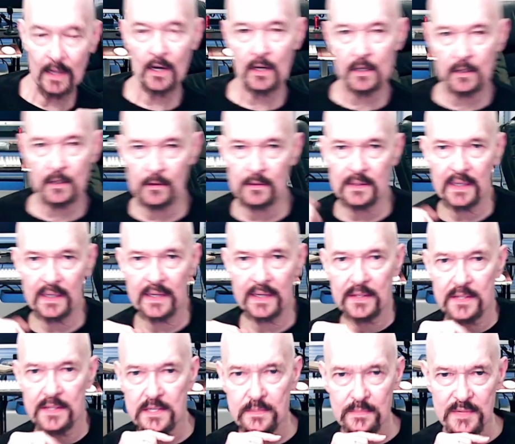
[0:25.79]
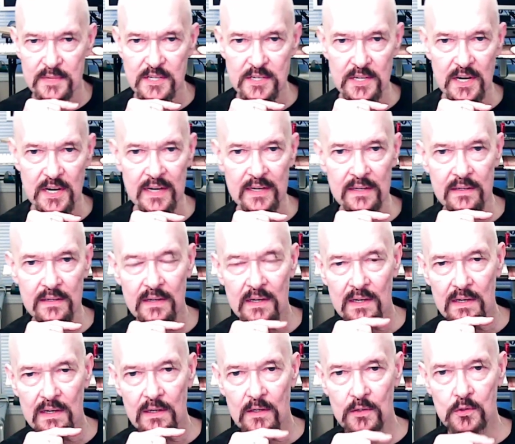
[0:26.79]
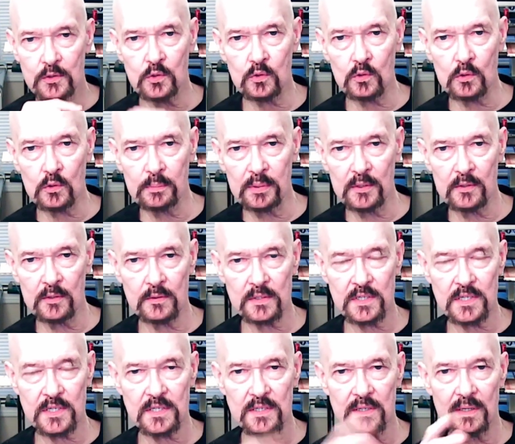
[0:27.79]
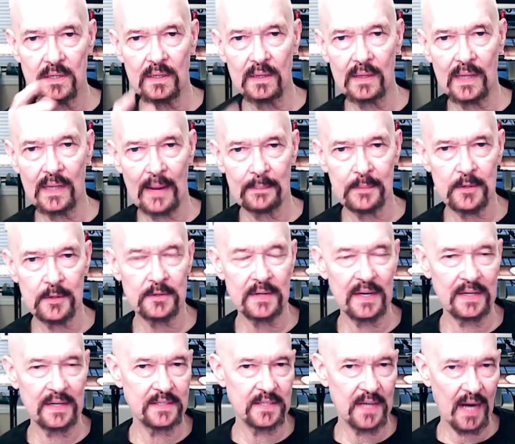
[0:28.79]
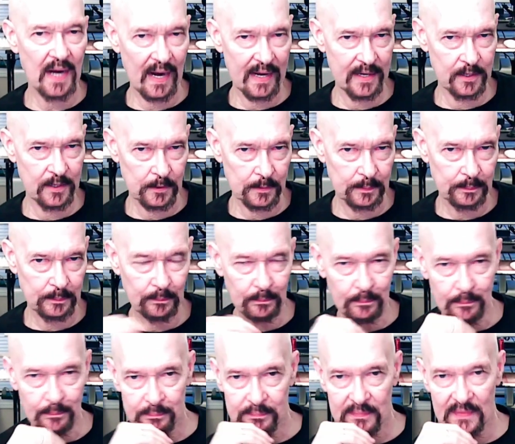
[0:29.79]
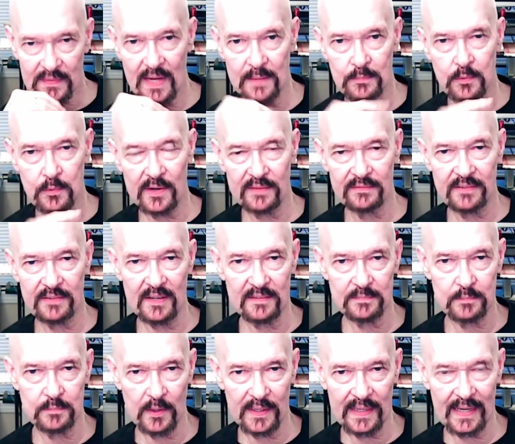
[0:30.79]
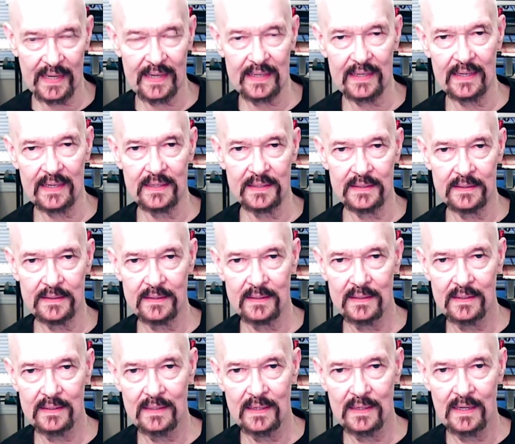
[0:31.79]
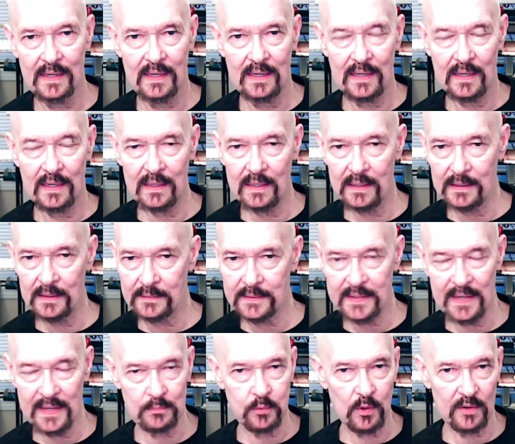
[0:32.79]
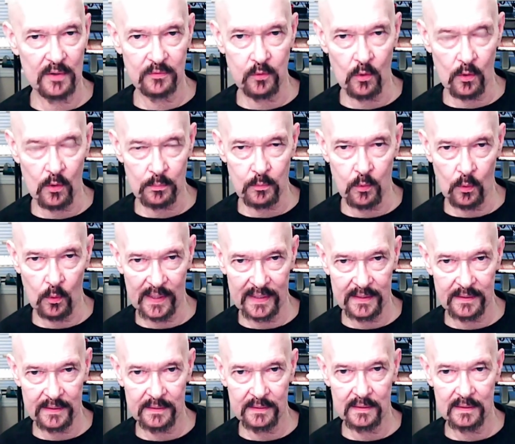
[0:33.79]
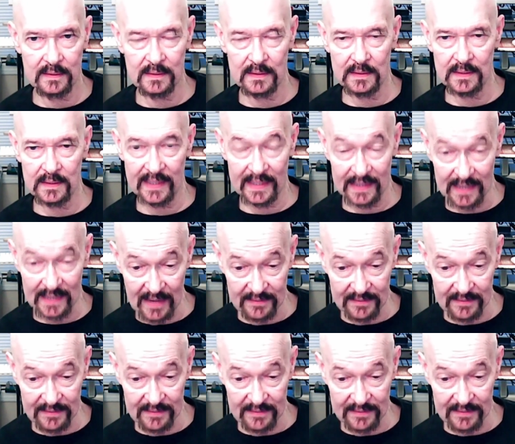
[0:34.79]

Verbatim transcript: Currently, this machine dual boots Leopard and Tiger. 10.5.8 and uh, 10.4.11.